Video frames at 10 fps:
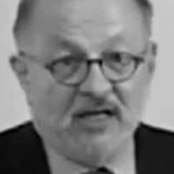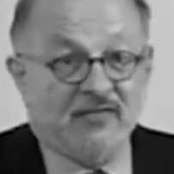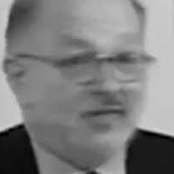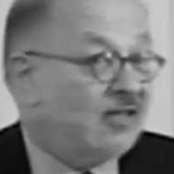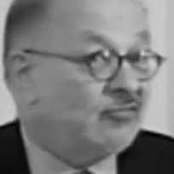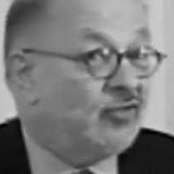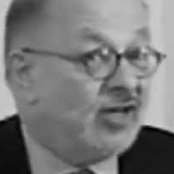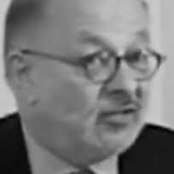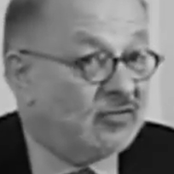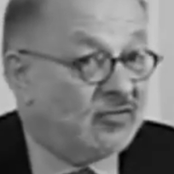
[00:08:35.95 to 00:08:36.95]
Even their
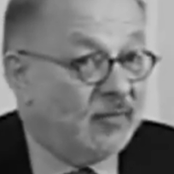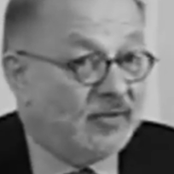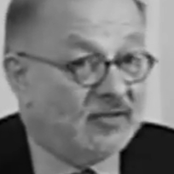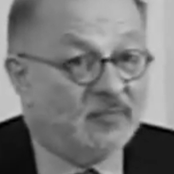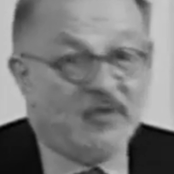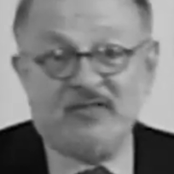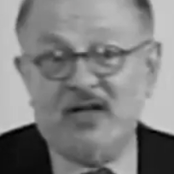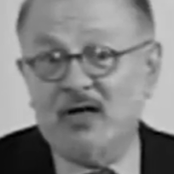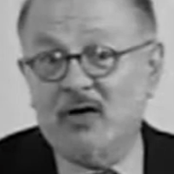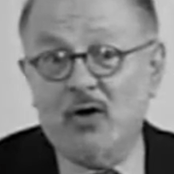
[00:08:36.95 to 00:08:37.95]
real criminals.
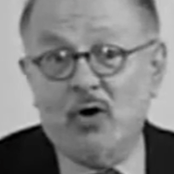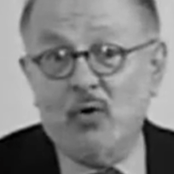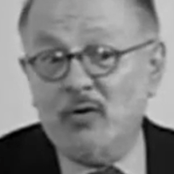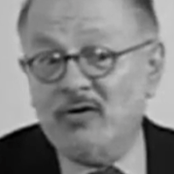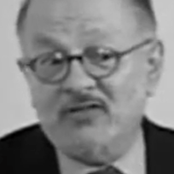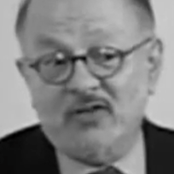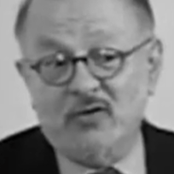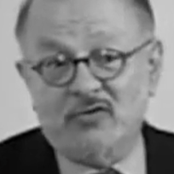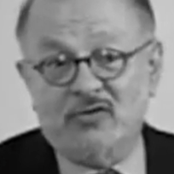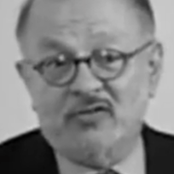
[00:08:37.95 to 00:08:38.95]
Because who were the
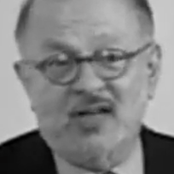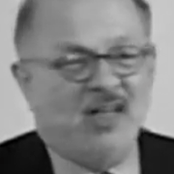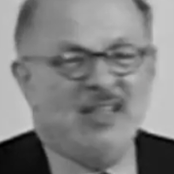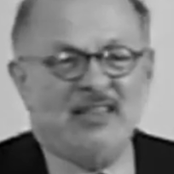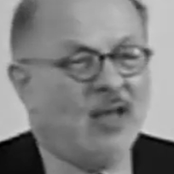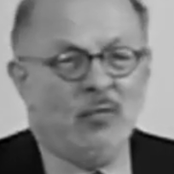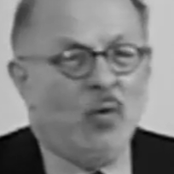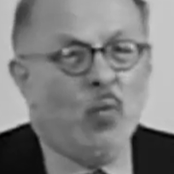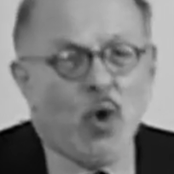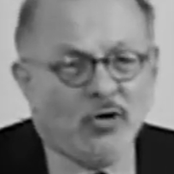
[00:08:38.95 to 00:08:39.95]
soldiers? They
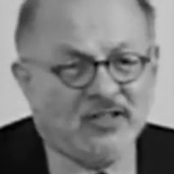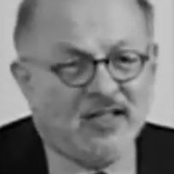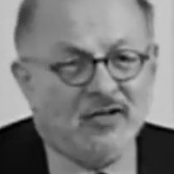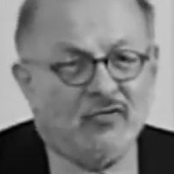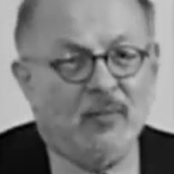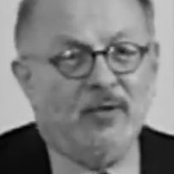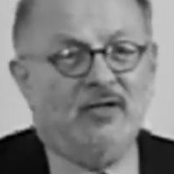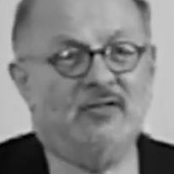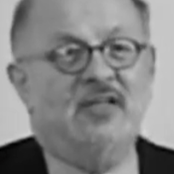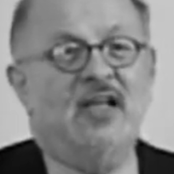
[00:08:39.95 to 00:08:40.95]
were worse than
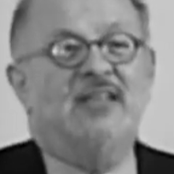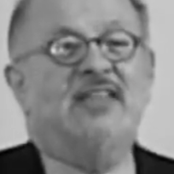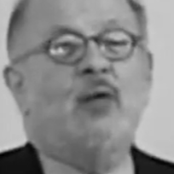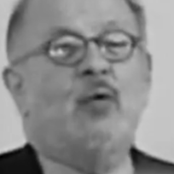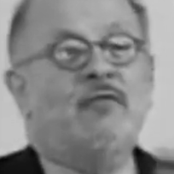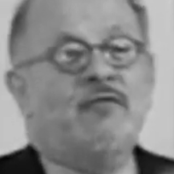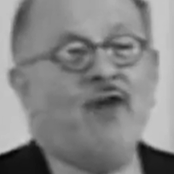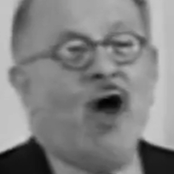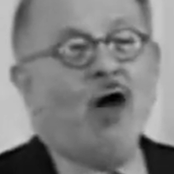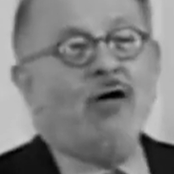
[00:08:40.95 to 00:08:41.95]
criminals. They were
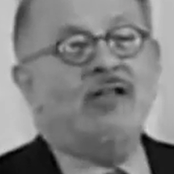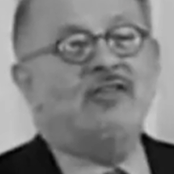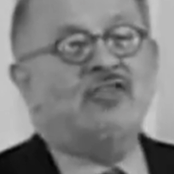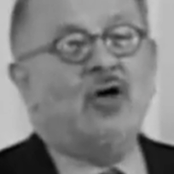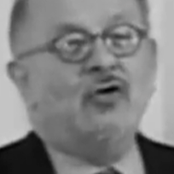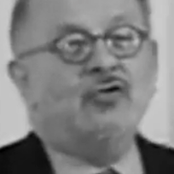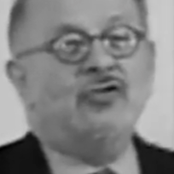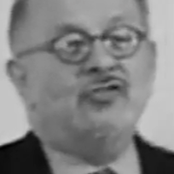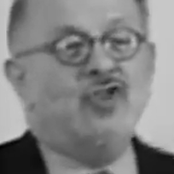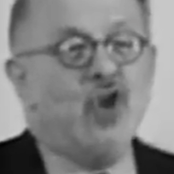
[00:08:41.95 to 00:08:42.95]
foreign
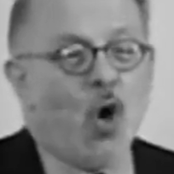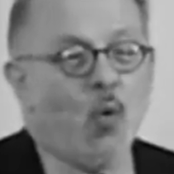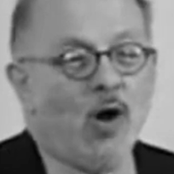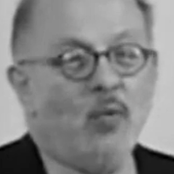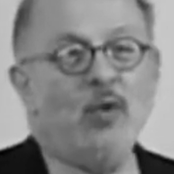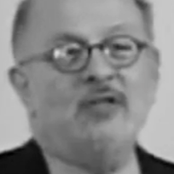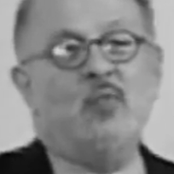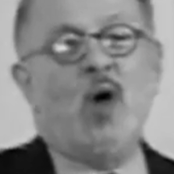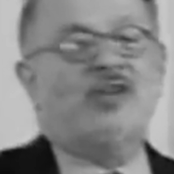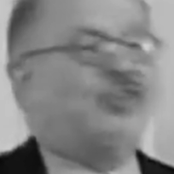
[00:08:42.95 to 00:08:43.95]
soldiers no one was
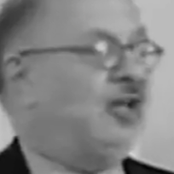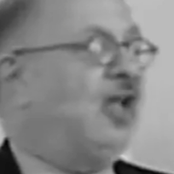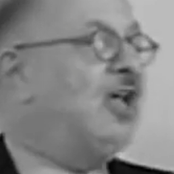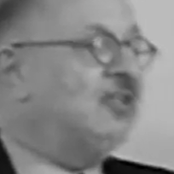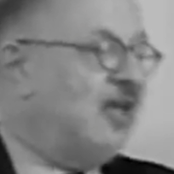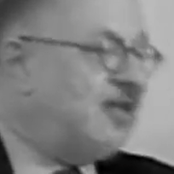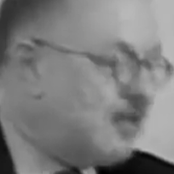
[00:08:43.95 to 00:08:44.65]
watching. They